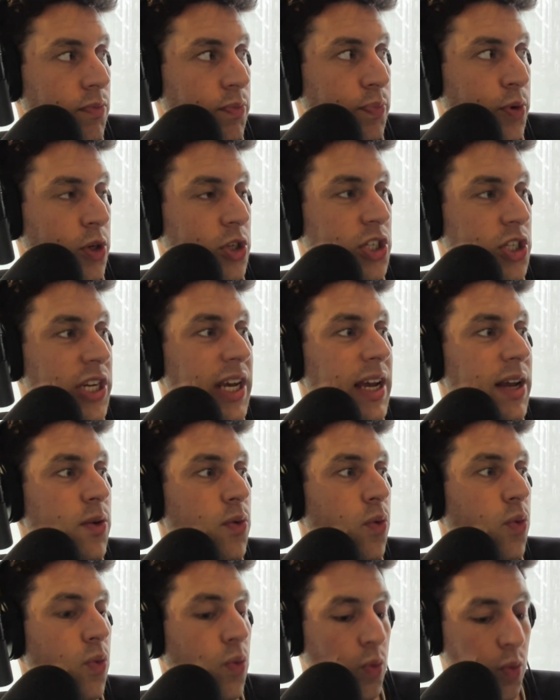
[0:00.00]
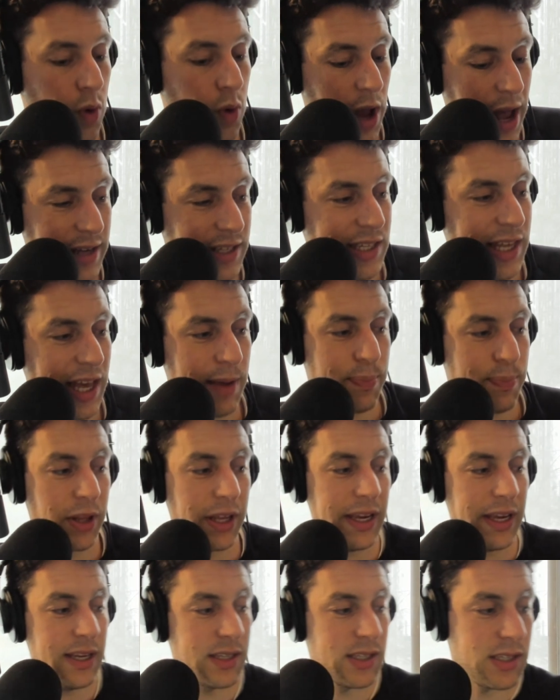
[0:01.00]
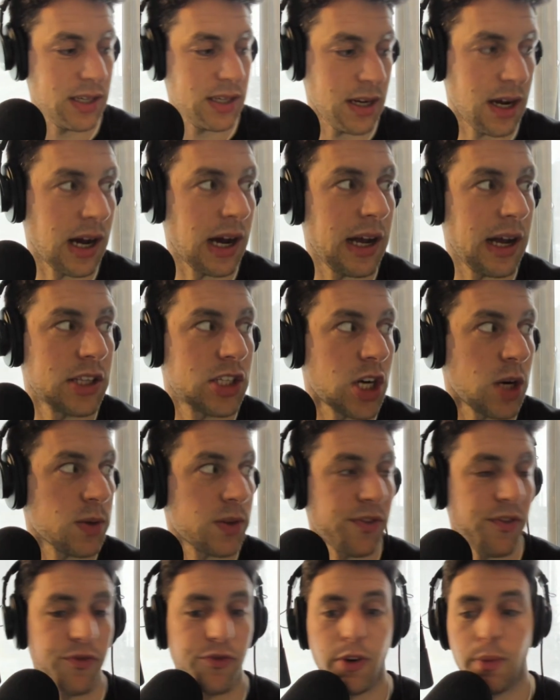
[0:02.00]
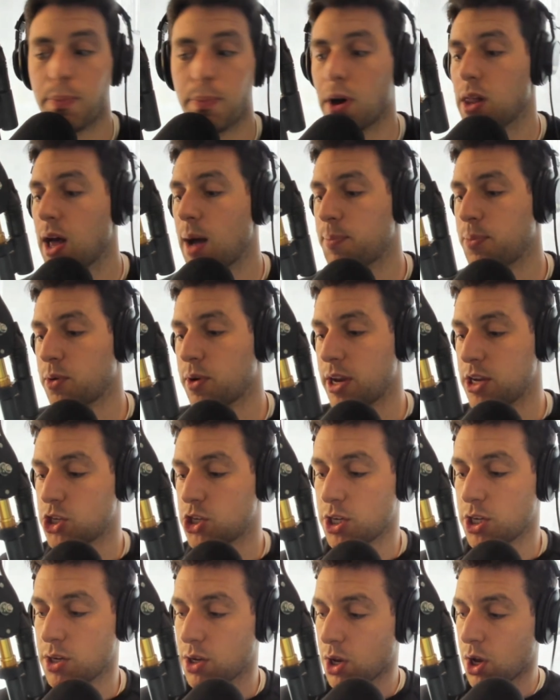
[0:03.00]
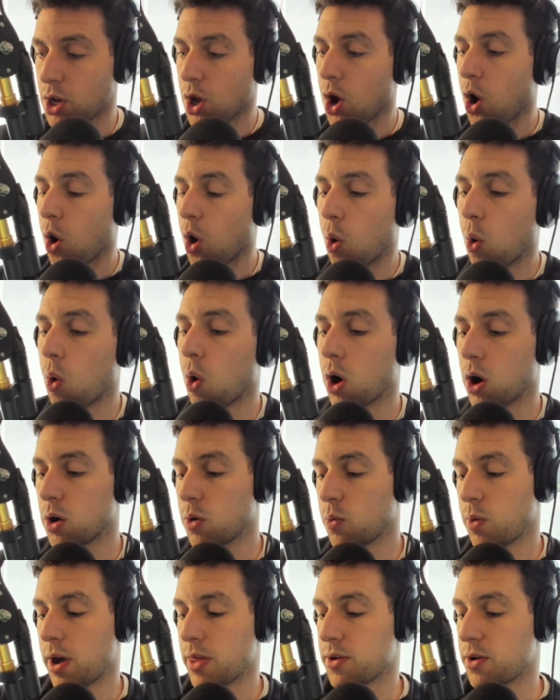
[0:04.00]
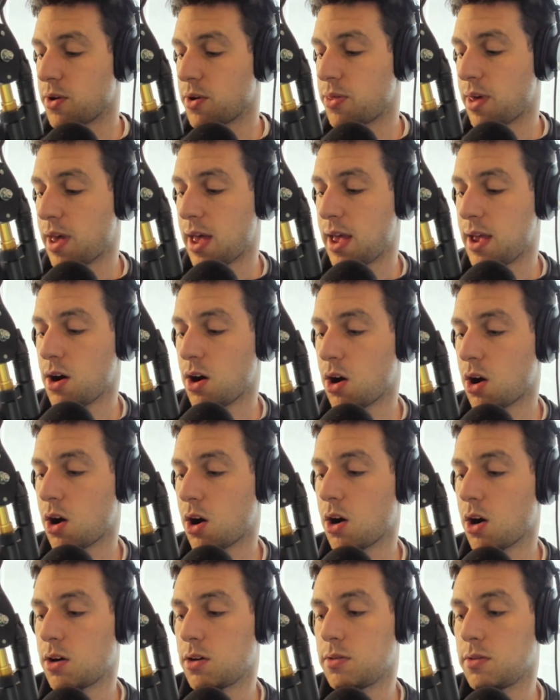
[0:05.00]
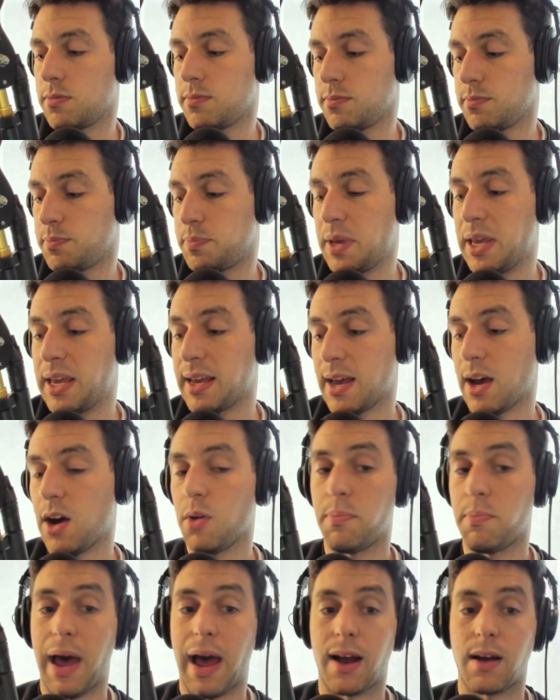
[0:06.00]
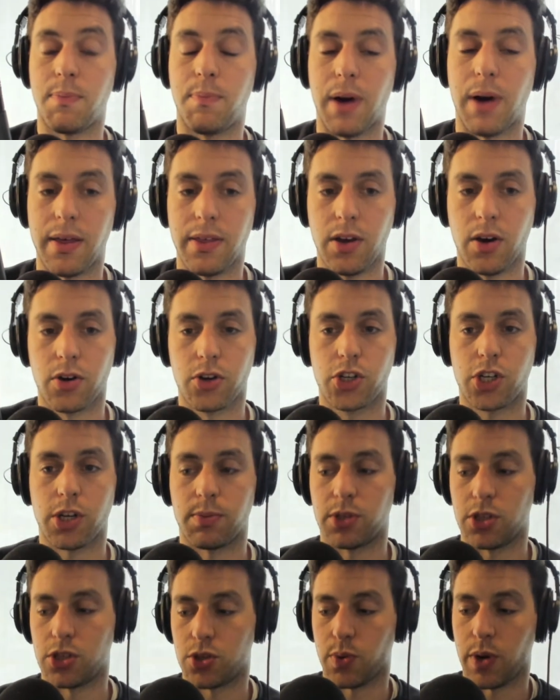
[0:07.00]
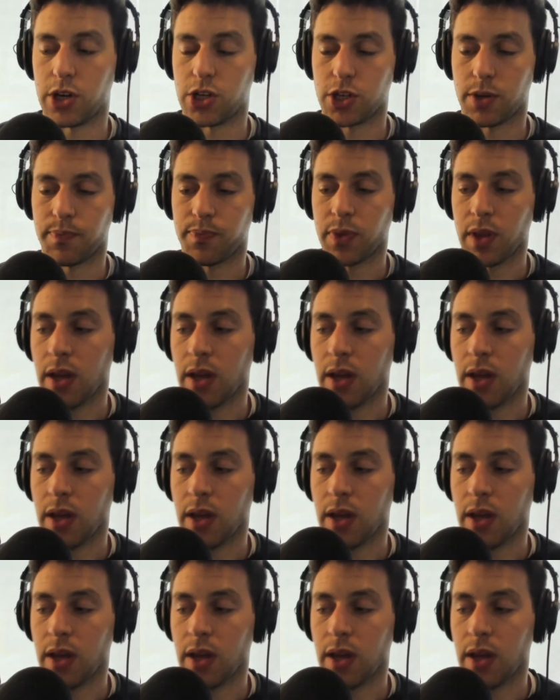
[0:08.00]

proceed as they please in terms of football operation, or whether they are being held back by the ownership situation.